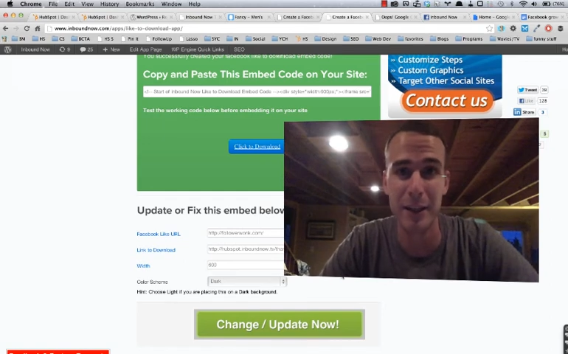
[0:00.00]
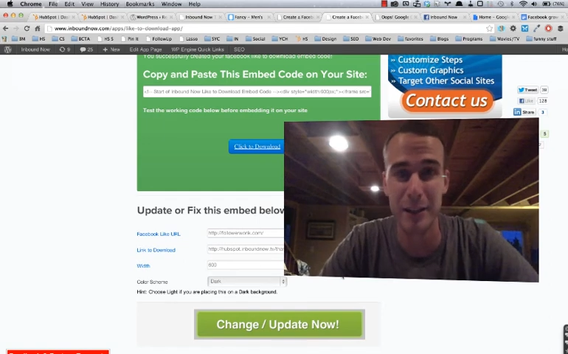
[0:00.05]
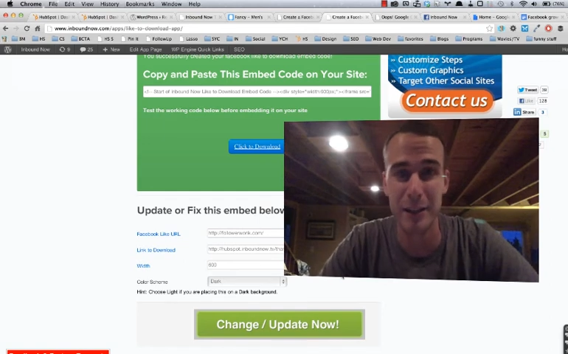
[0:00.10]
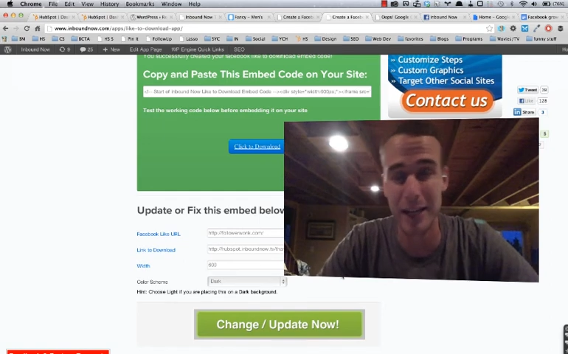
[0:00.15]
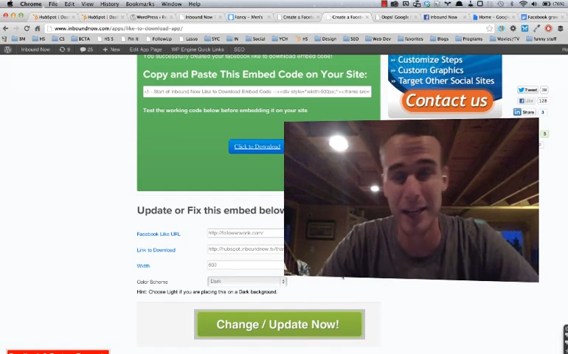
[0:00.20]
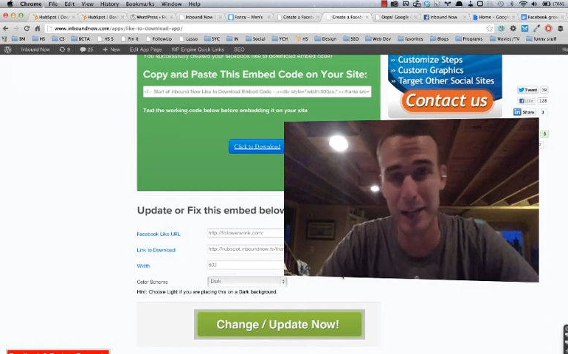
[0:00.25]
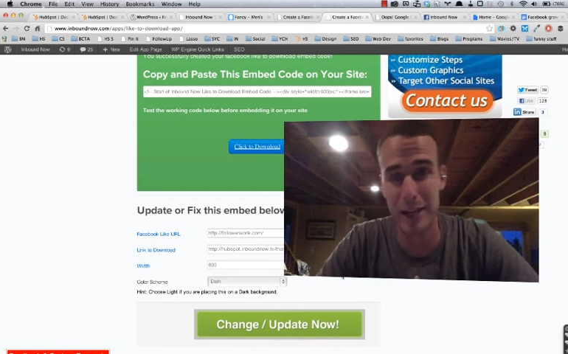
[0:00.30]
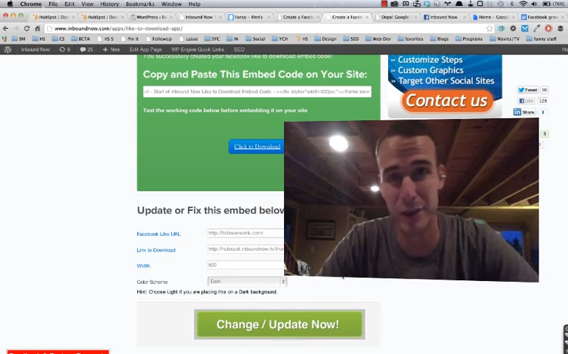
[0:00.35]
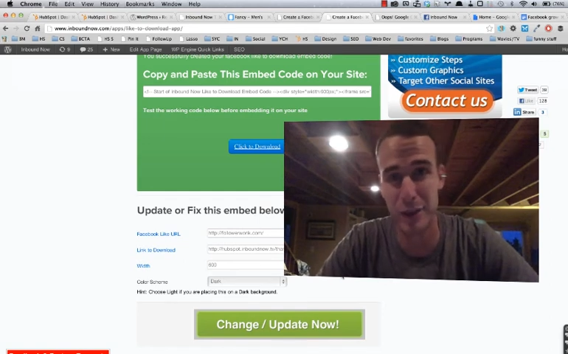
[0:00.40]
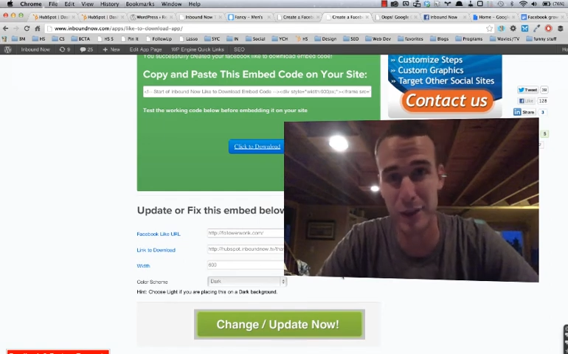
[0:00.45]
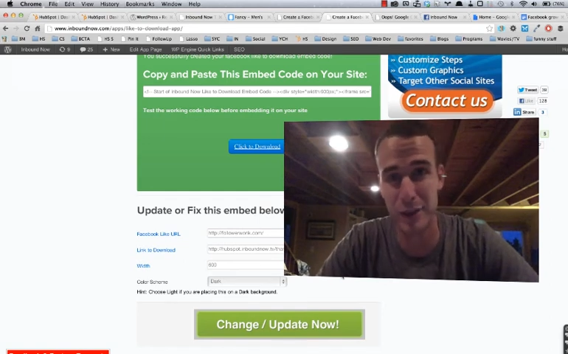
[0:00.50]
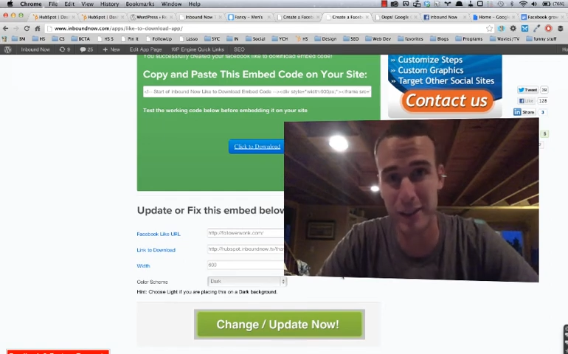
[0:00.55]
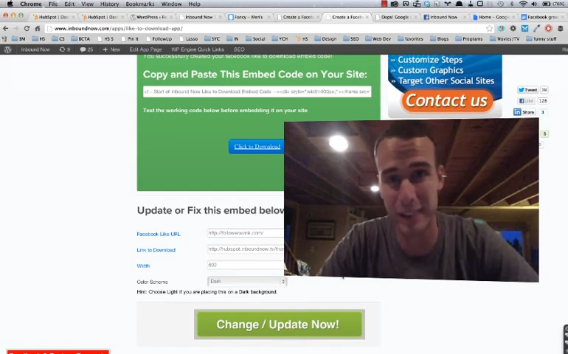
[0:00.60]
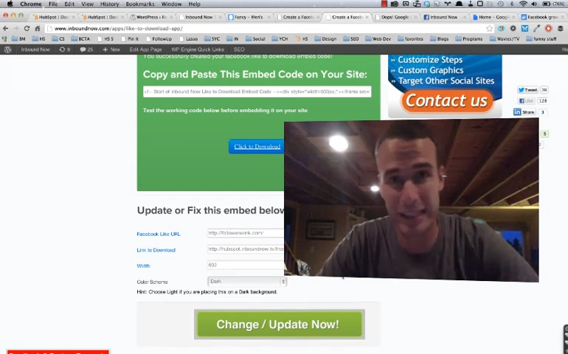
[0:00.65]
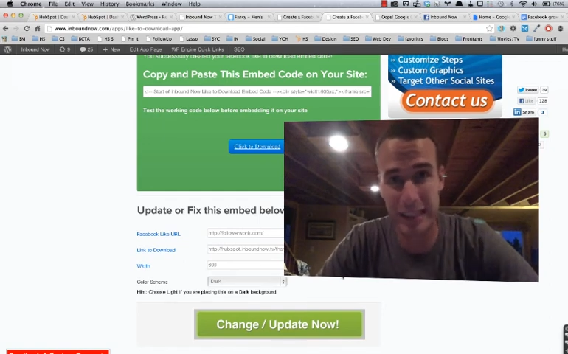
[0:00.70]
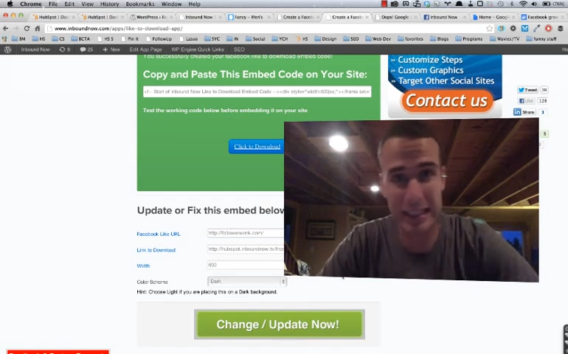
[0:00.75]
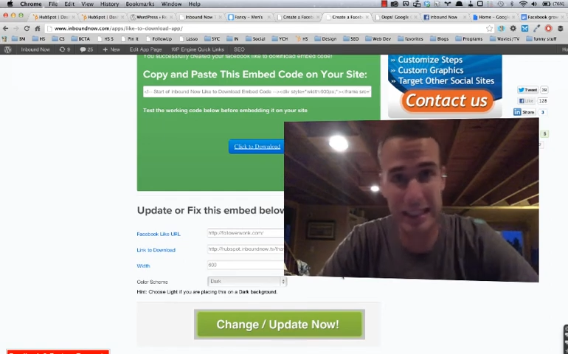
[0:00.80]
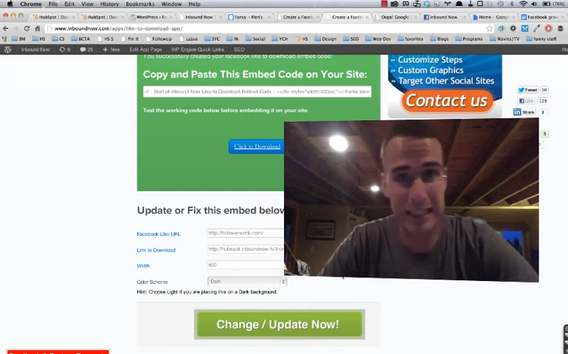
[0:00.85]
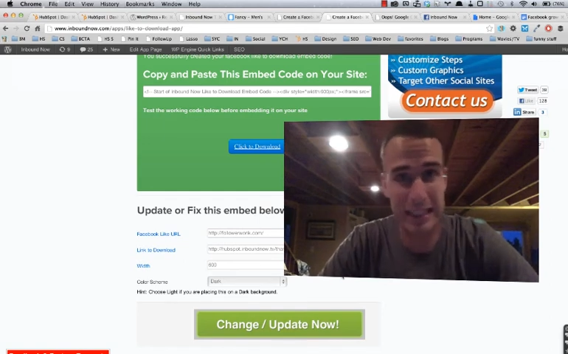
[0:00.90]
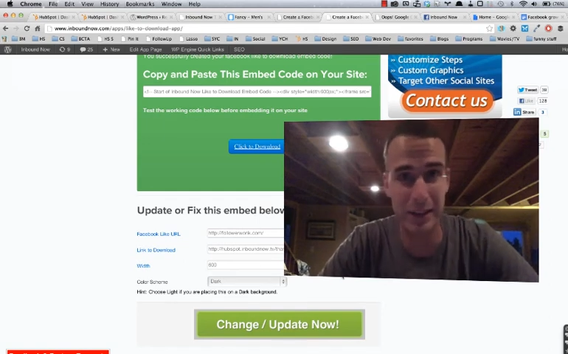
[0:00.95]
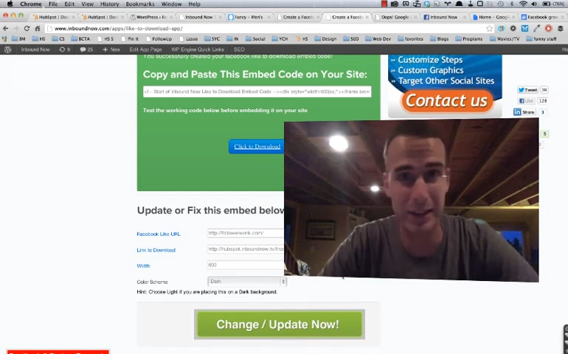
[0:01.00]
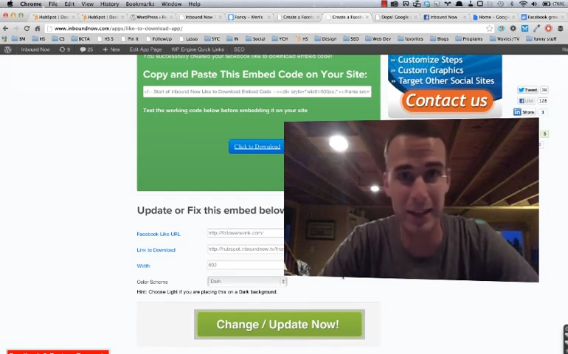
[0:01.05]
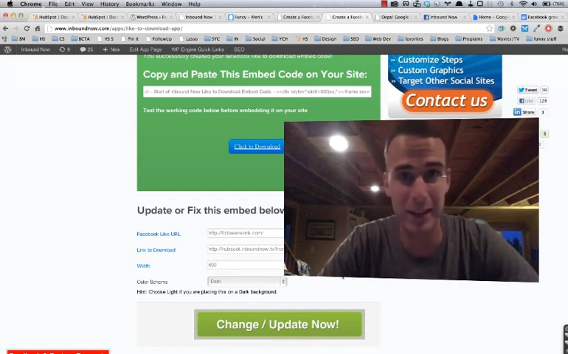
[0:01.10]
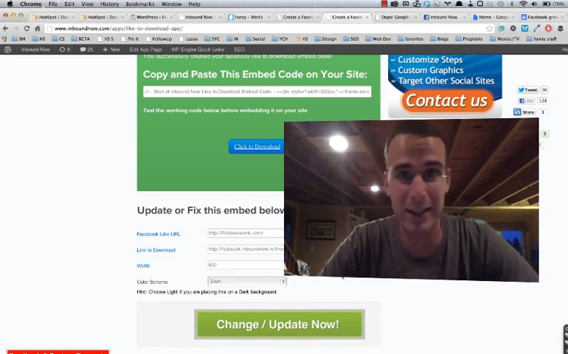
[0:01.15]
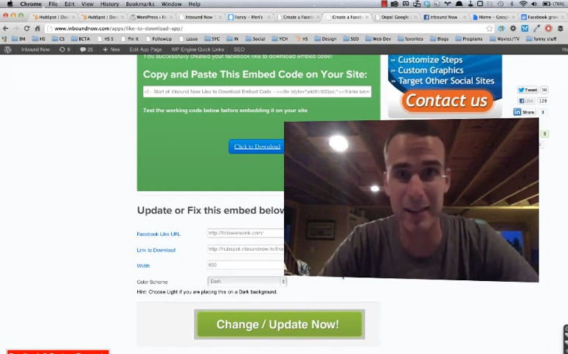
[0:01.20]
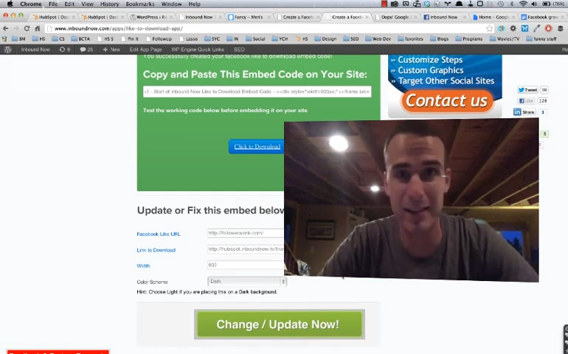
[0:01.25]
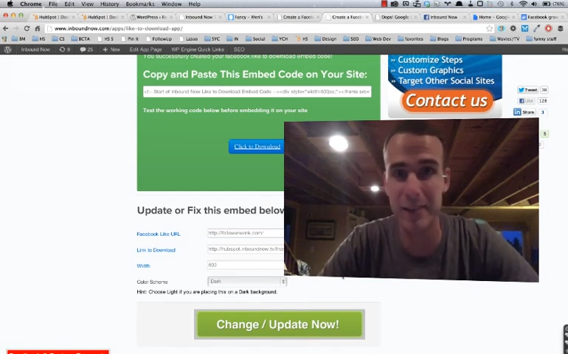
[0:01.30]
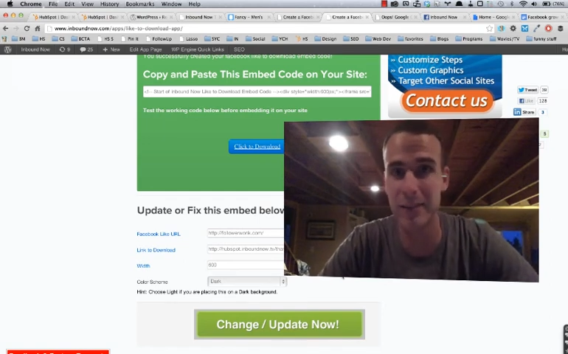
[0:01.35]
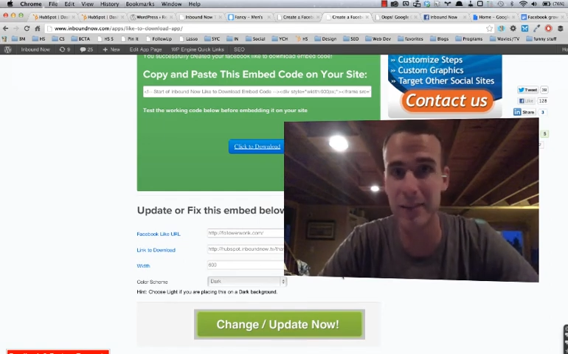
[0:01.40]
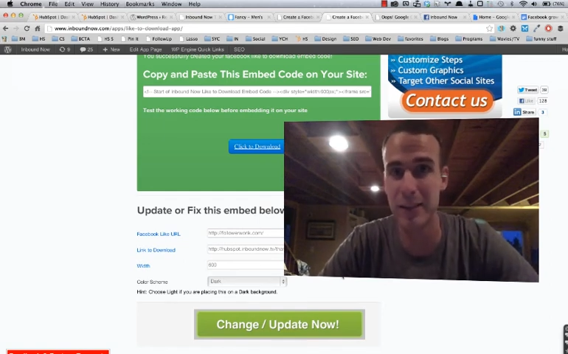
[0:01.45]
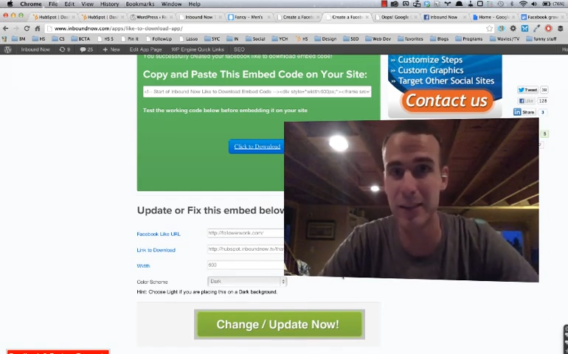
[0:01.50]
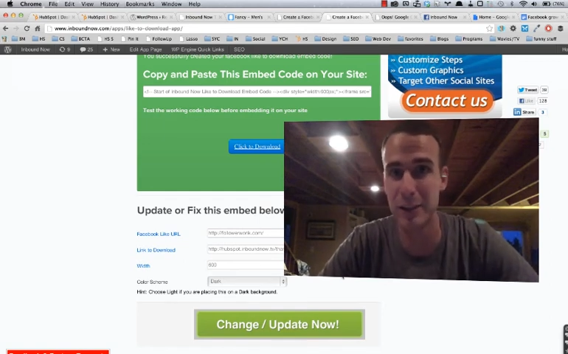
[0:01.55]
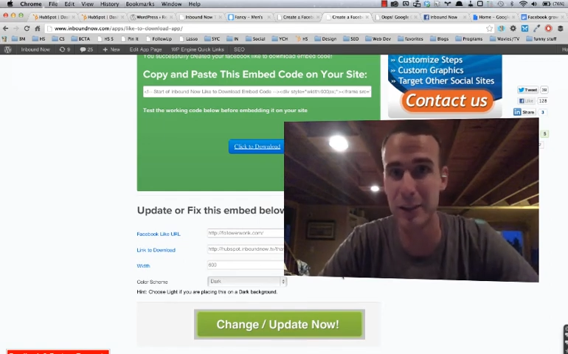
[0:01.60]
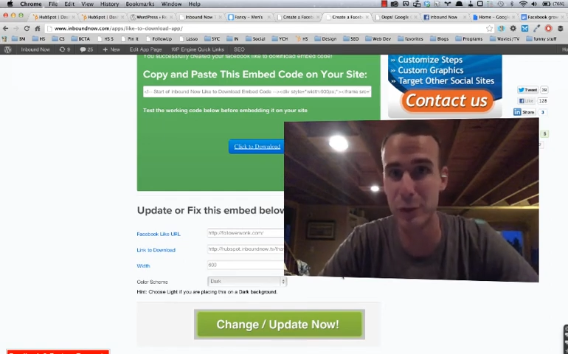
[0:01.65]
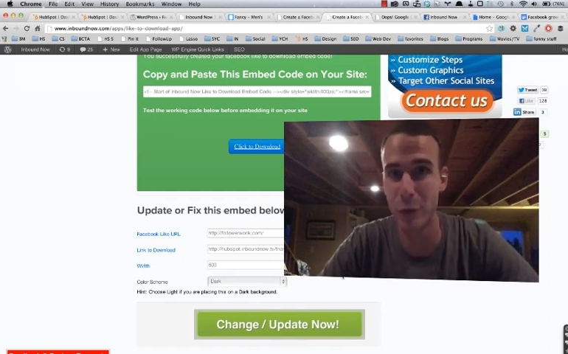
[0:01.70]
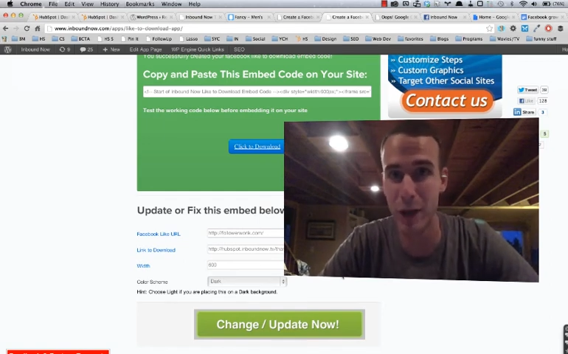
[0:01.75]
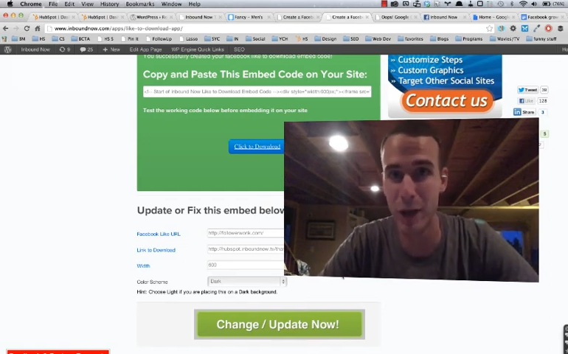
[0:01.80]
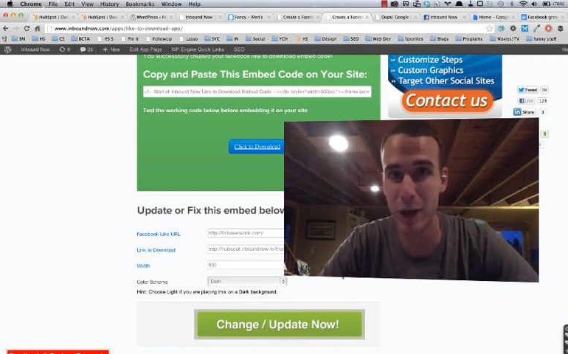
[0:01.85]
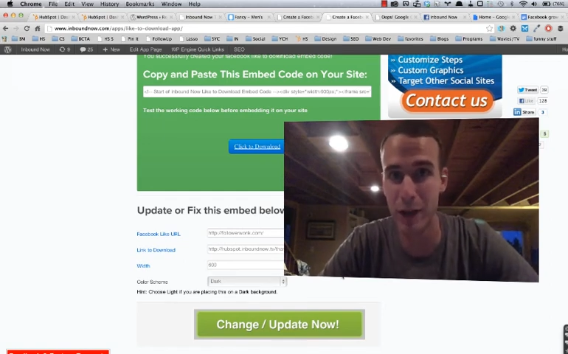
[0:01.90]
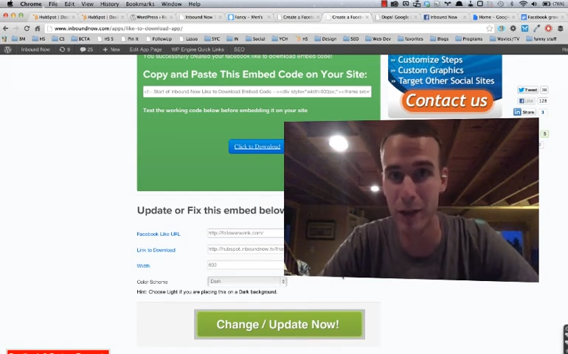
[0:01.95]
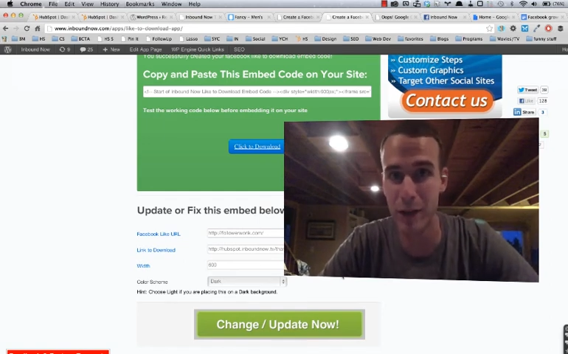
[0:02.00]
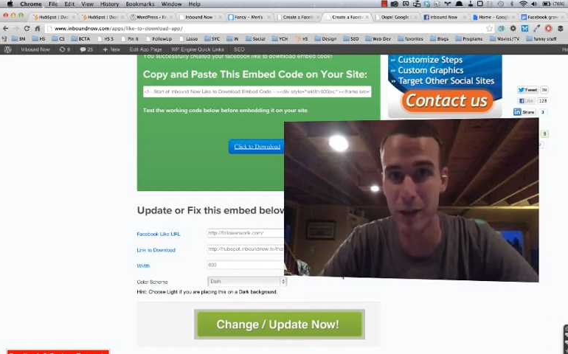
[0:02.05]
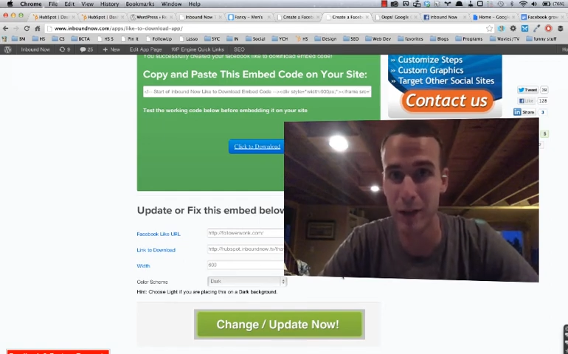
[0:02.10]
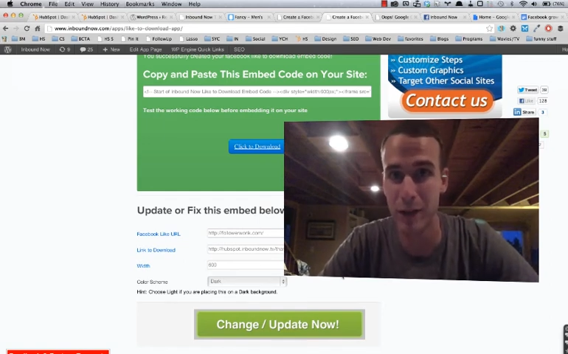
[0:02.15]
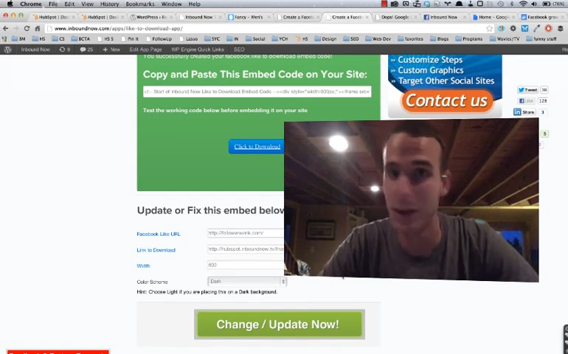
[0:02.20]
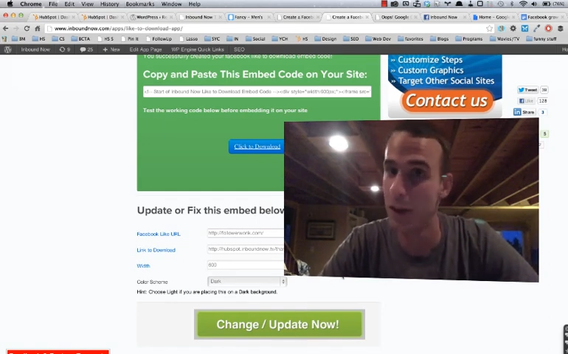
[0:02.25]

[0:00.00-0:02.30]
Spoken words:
to actually seed likes as well.